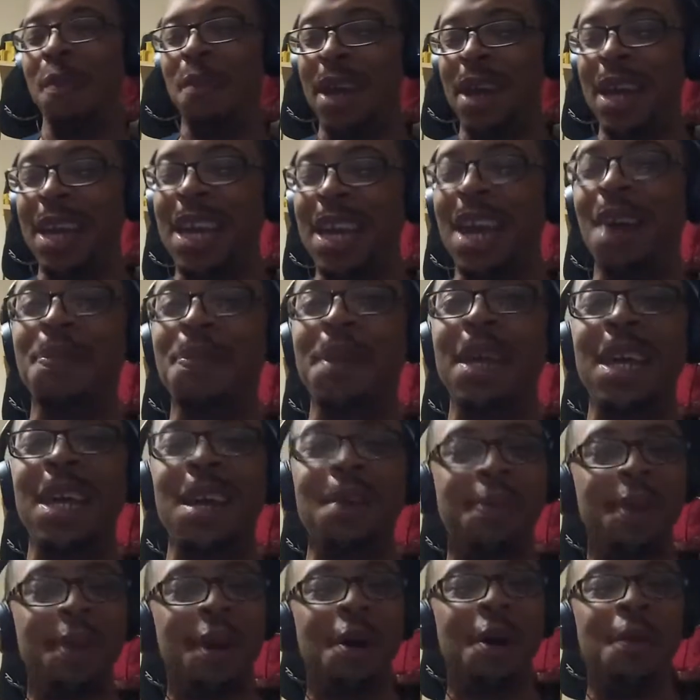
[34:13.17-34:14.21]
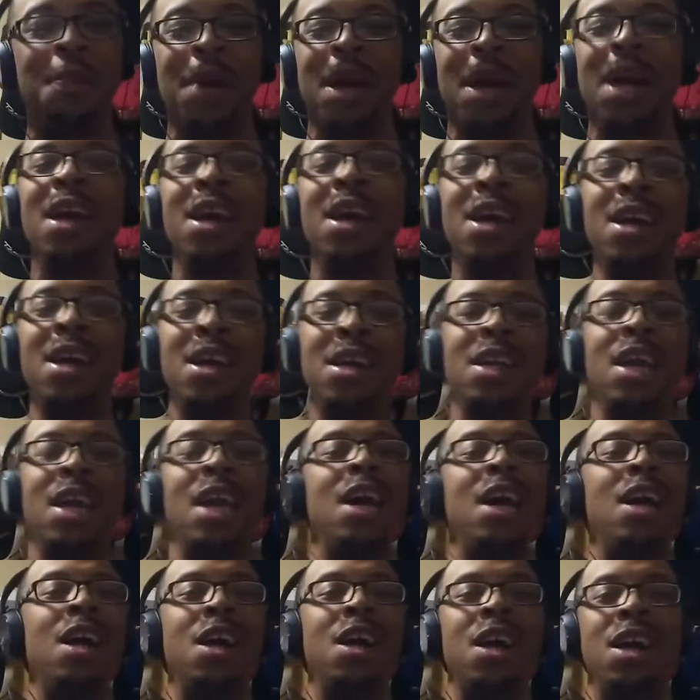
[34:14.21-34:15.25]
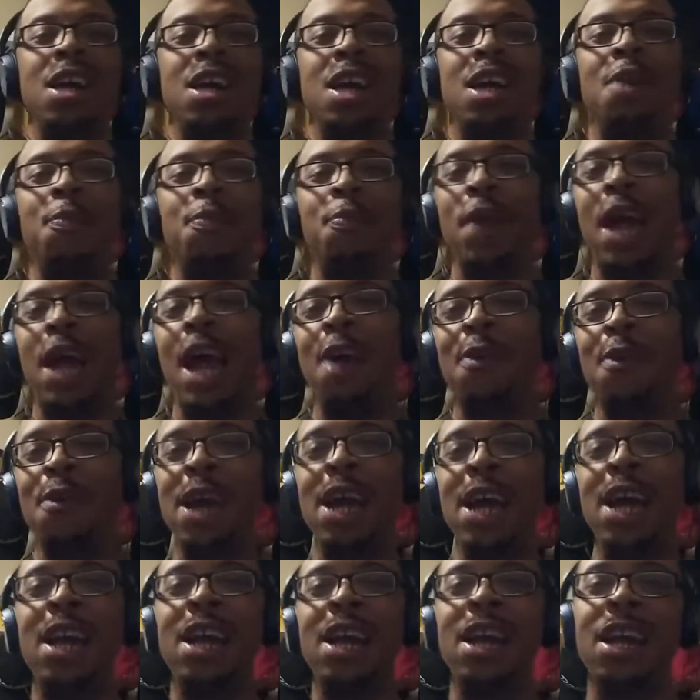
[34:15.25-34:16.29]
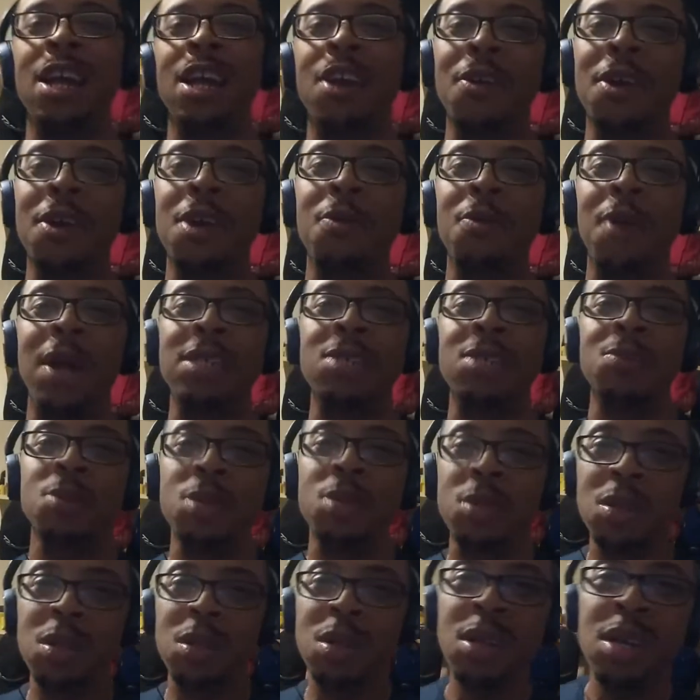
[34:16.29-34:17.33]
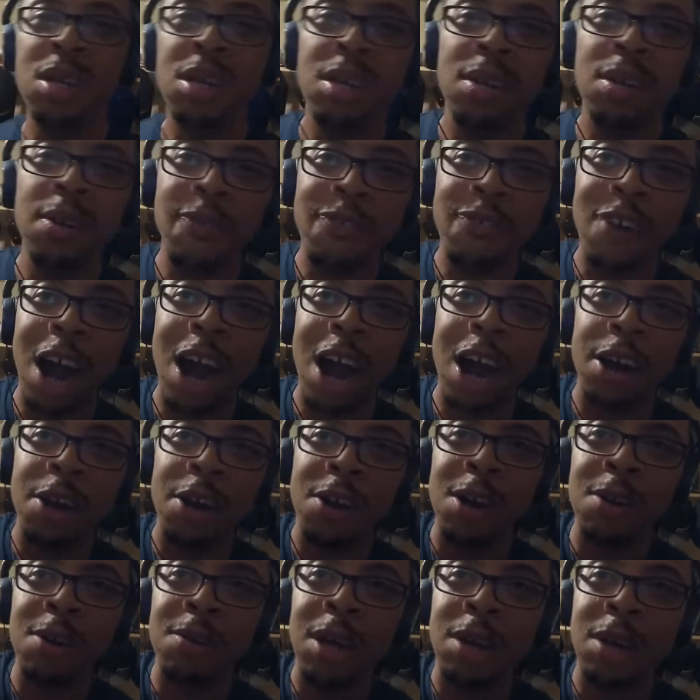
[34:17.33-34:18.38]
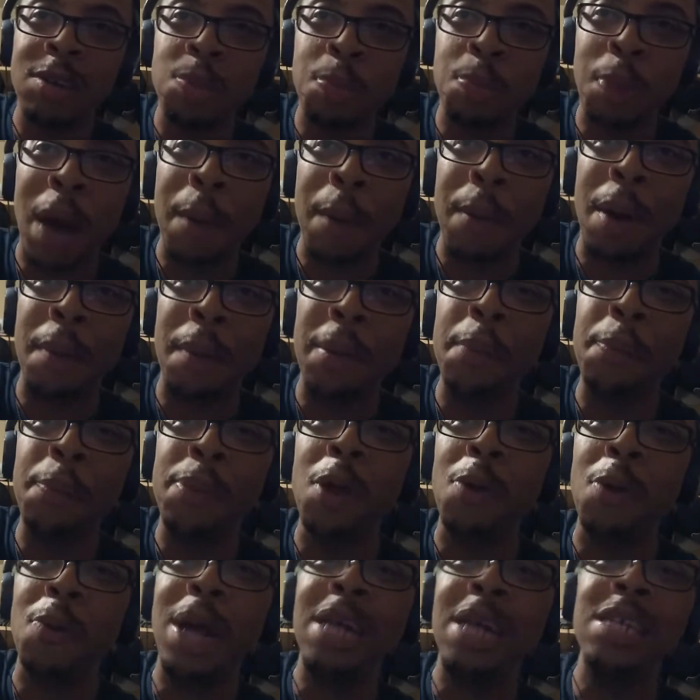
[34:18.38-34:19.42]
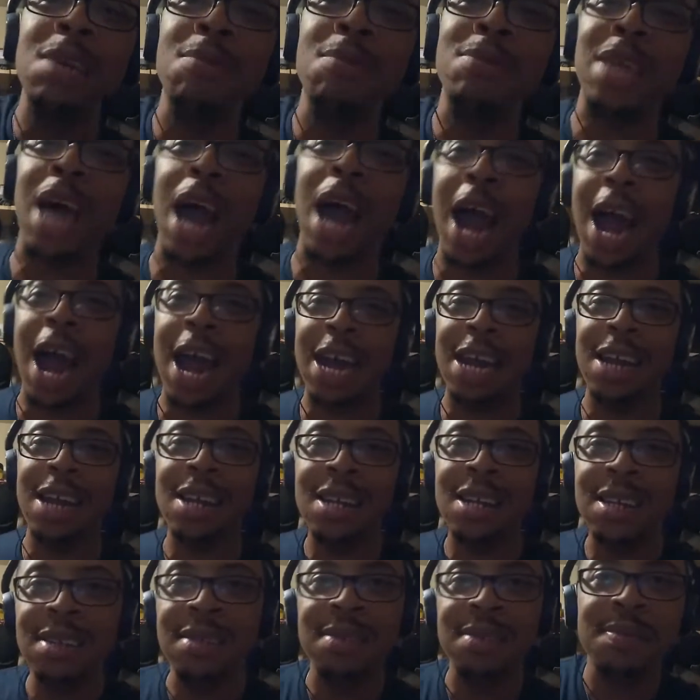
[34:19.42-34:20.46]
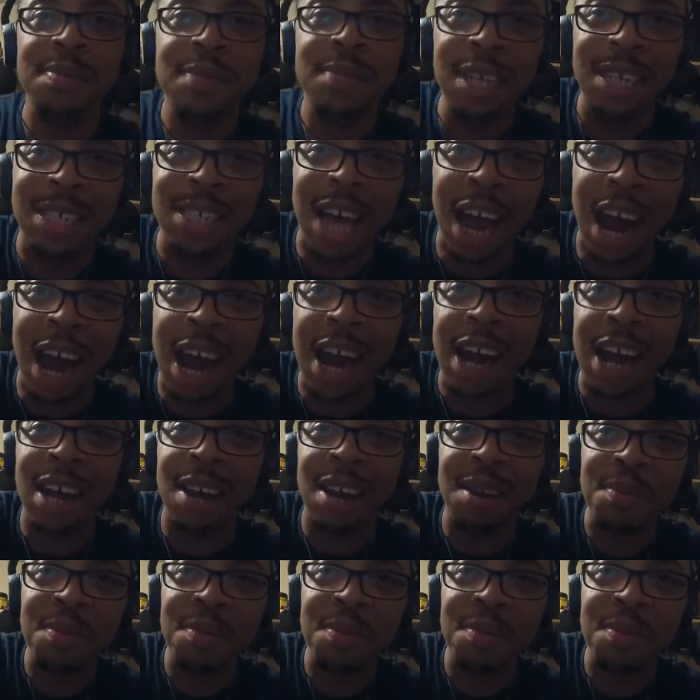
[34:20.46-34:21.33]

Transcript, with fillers: But he kept the hip though. But yeah, yeah, black red and green ranger fire though. They, they was popping. I mean, blue ranger he was alright. He's alright.